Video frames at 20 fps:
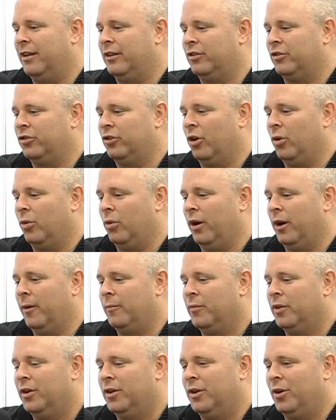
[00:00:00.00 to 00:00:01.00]
And so
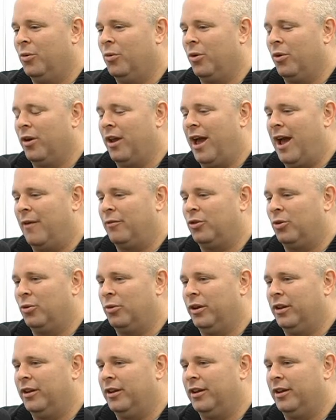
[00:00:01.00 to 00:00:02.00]
we're going to have to
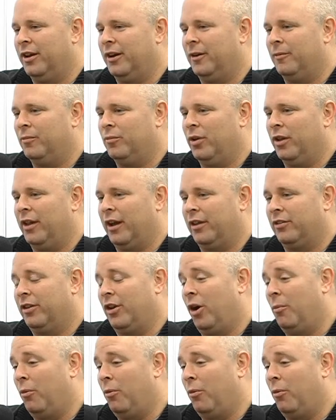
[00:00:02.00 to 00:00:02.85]
really, and like I said,